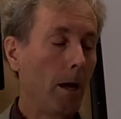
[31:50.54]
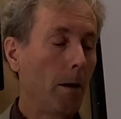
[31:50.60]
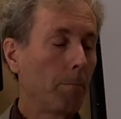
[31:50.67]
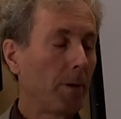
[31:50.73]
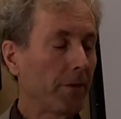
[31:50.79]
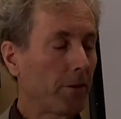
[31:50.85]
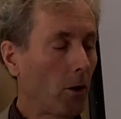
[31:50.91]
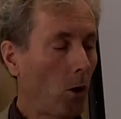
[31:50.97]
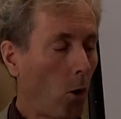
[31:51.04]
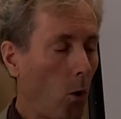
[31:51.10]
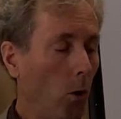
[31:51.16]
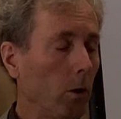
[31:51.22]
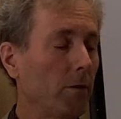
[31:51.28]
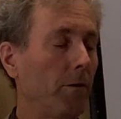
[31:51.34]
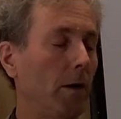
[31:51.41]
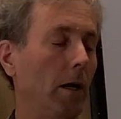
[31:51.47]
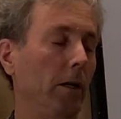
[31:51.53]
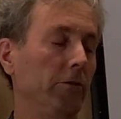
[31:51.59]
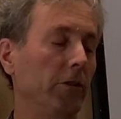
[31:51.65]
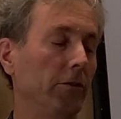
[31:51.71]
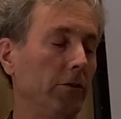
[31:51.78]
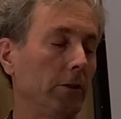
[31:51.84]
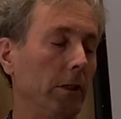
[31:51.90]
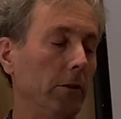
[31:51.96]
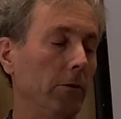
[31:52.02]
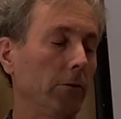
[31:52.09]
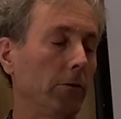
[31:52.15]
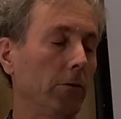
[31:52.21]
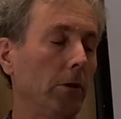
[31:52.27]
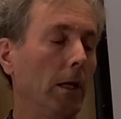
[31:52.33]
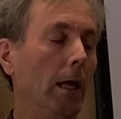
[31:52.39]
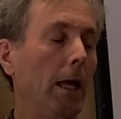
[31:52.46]
But the whole of our existence
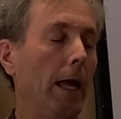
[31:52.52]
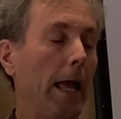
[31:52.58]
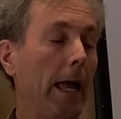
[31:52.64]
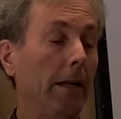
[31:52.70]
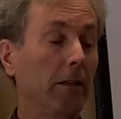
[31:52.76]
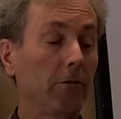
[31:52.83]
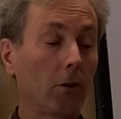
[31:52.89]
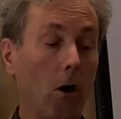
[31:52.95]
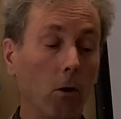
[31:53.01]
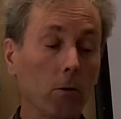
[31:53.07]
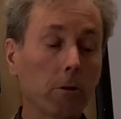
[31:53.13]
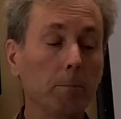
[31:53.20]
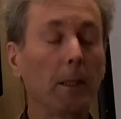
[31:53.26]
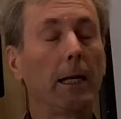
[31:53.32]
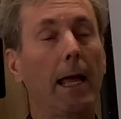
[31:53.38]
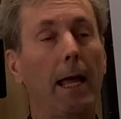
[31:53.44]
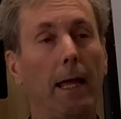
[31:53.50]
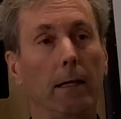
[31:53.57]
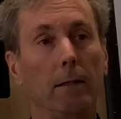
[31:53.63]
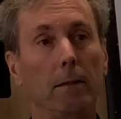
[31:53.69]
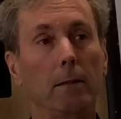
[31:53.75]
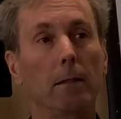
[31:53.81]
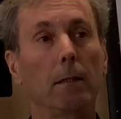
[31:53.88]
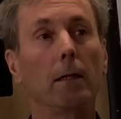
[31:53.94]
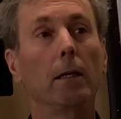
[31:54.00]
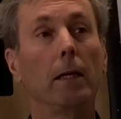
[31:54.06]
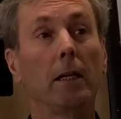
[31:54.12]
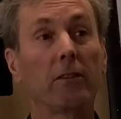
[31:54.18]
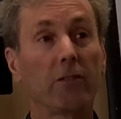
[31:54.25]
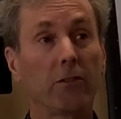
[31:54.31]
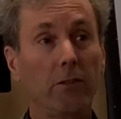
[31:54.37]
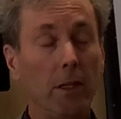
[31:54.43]
and its ultimate end
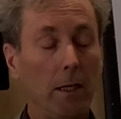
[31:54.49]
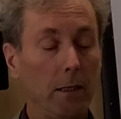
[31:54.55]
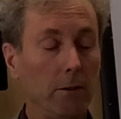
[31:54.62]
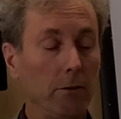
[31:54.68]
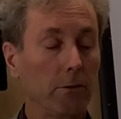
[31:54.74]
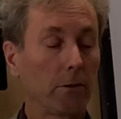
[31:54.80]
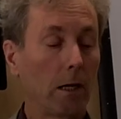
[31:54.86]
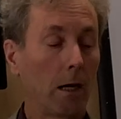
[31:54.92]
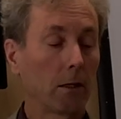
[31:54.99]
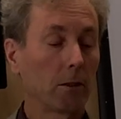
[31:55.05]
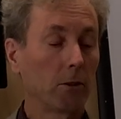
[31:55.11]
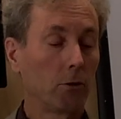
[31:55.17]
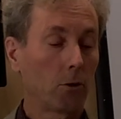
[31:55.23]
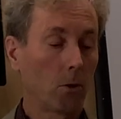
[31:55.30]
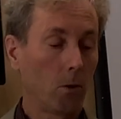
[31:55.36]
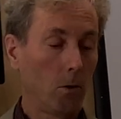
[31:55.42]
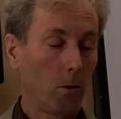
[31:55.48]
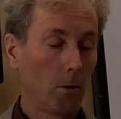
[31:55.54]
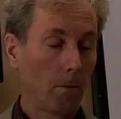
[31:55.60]
exceeds our control.